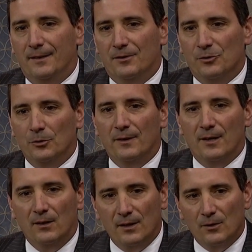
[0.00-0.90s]
certainly
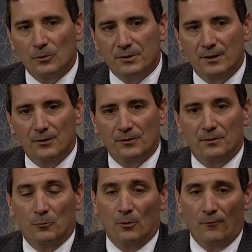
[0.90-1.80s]
the clinical skills,
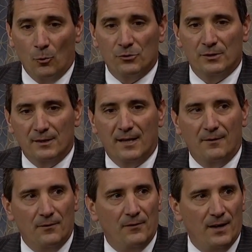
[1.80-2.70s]
and we're fortunate to
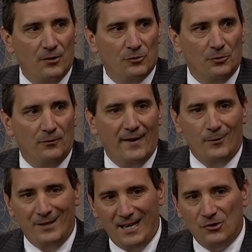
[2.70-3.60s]
have the financial
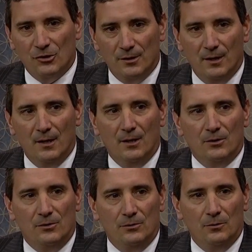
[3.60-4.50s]
foundation
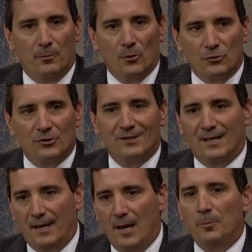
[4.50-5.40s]
to purchase
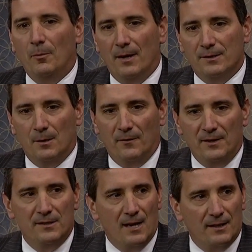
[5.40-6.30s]
and implement some of
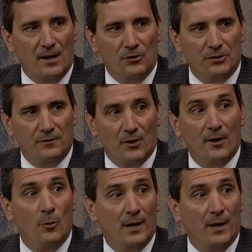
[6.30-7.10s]
these technologies very